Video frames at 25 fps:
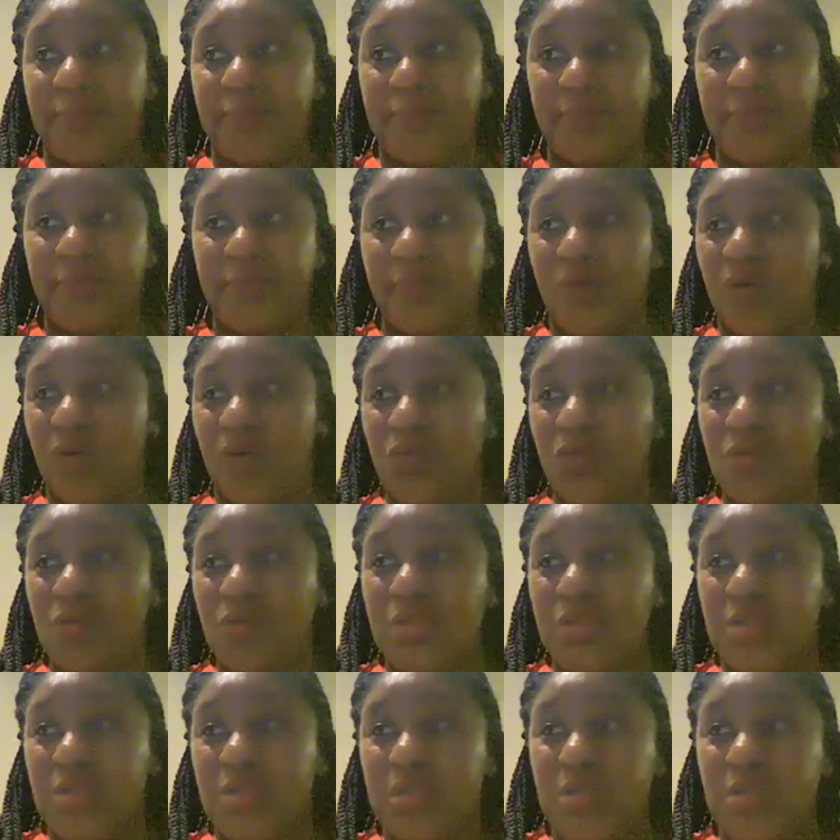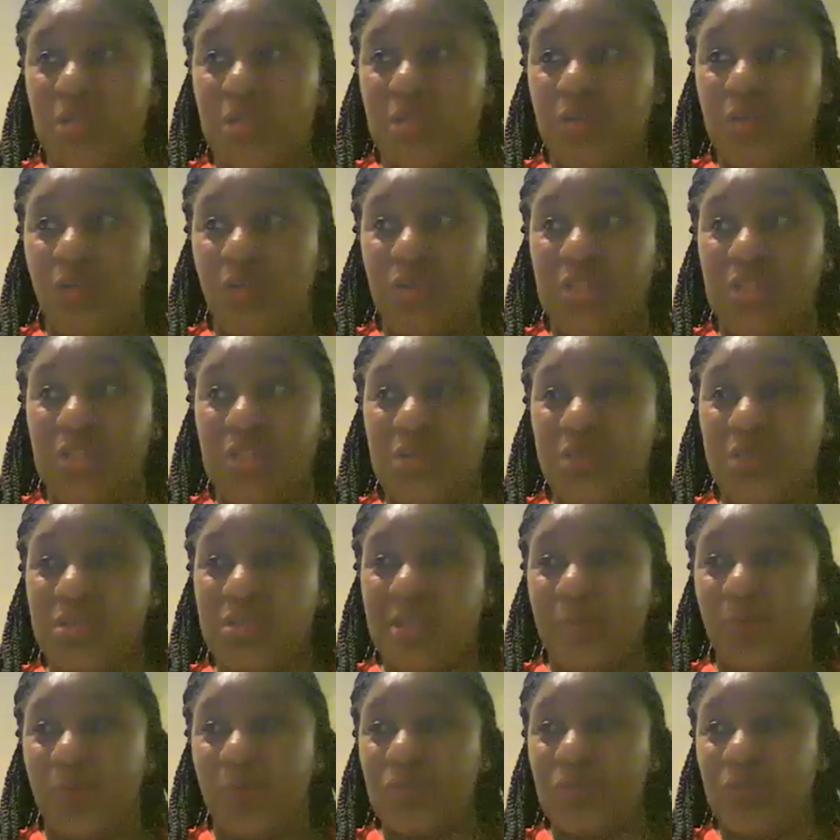but no, this was
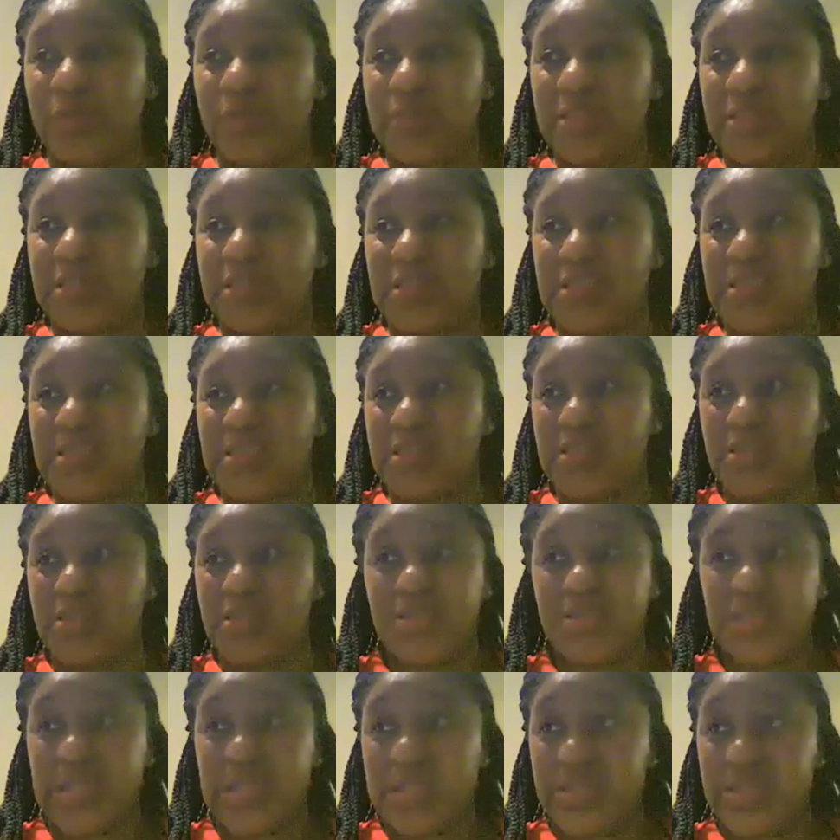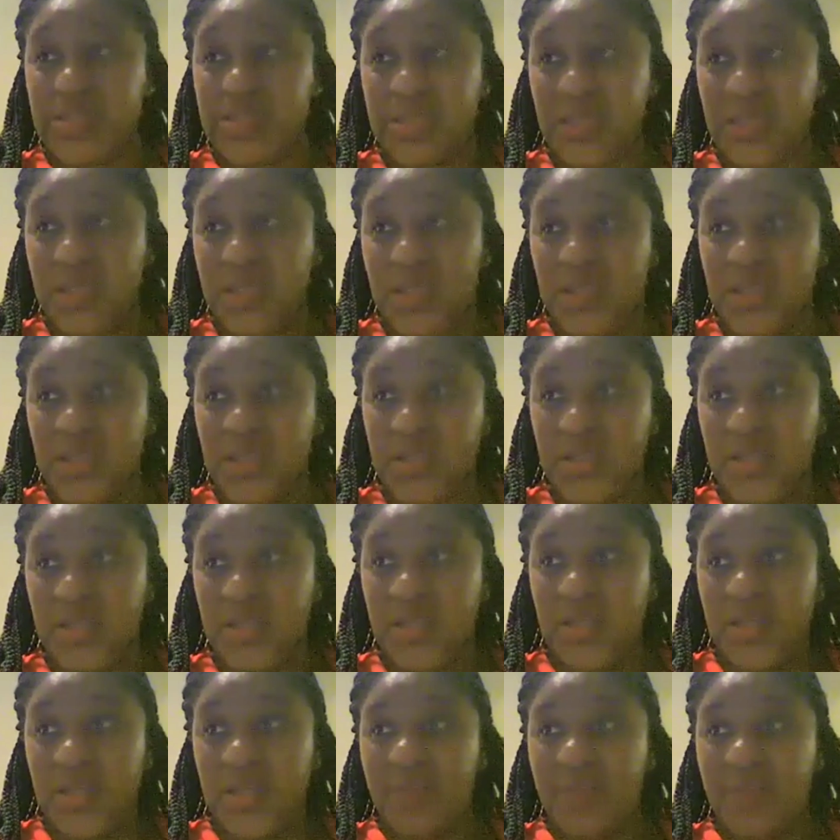about 2016.
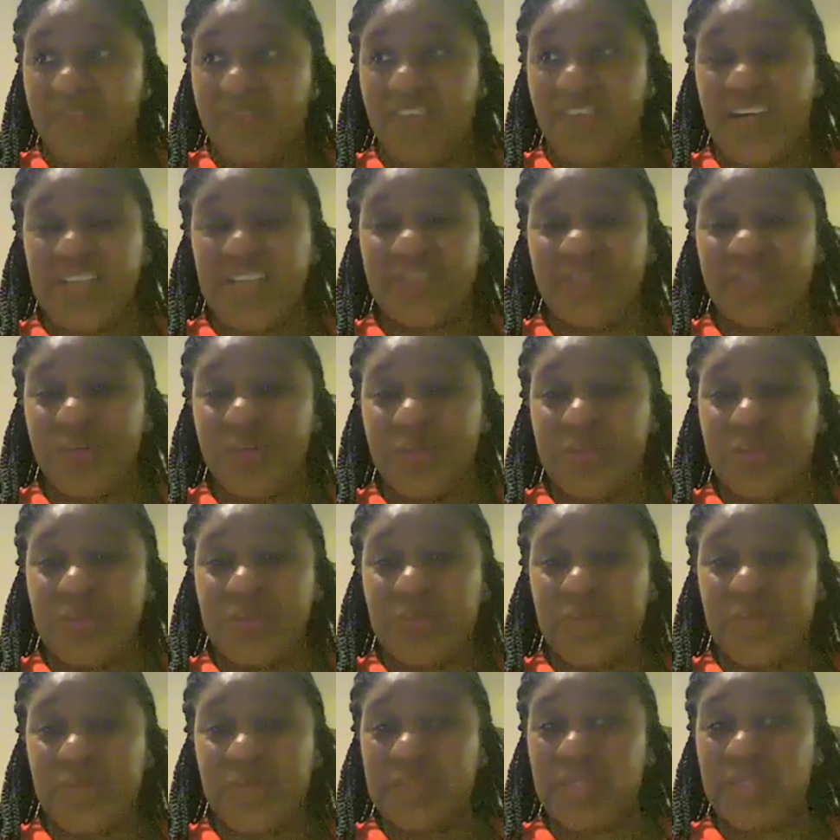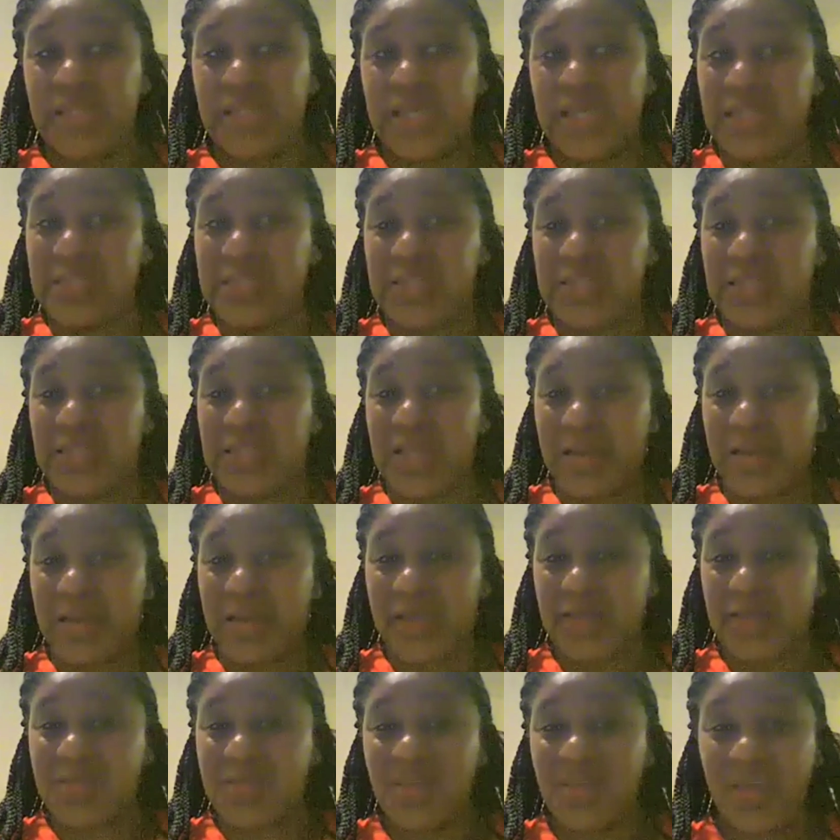Fast forward to 2019, like I
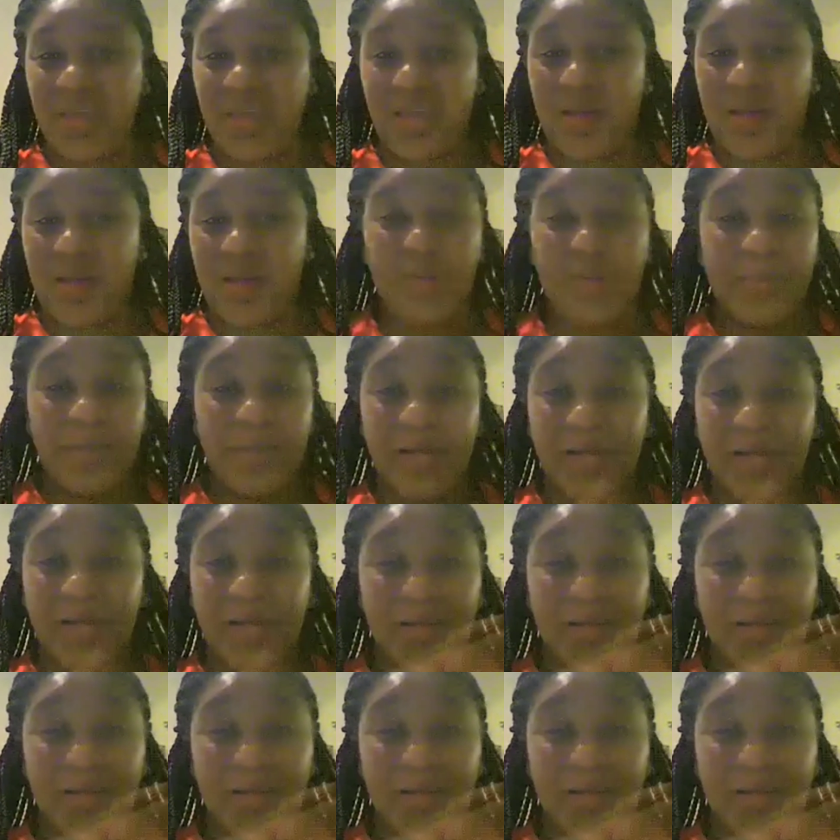said, on the